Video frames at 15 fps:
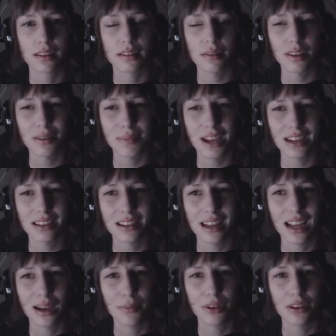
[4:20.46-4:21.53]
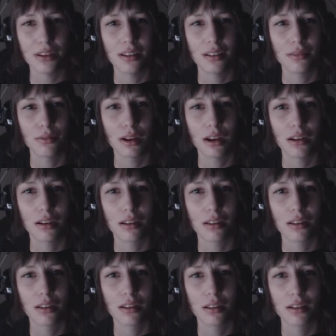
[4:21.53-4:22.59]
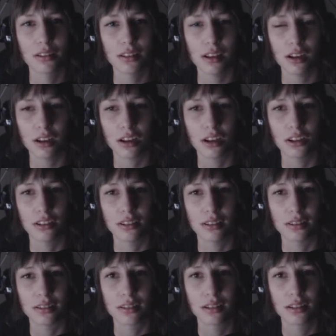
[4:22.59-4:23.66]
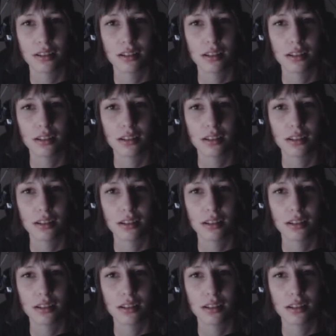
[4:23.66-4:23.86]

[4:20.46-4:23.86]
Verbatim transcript: Is something bad gonna happen? Where? A lot of curtains.